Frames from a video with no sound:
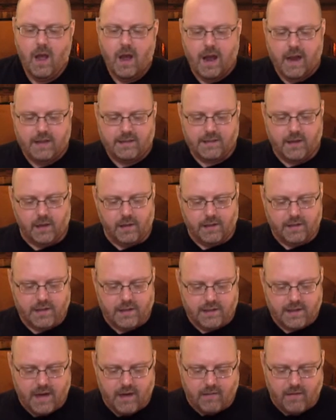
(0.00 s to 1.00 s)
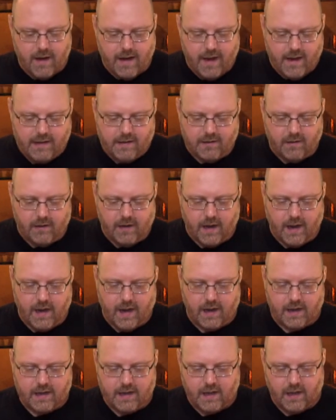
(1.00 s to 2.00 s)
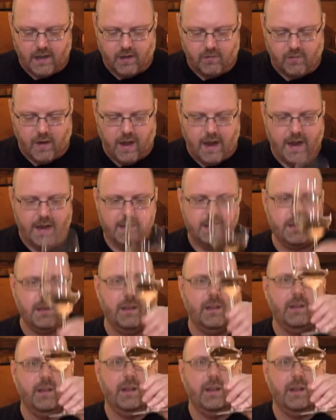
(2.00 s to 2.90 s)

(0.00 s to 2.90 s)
All right, so let's just get right into it. Uh, Color-wise,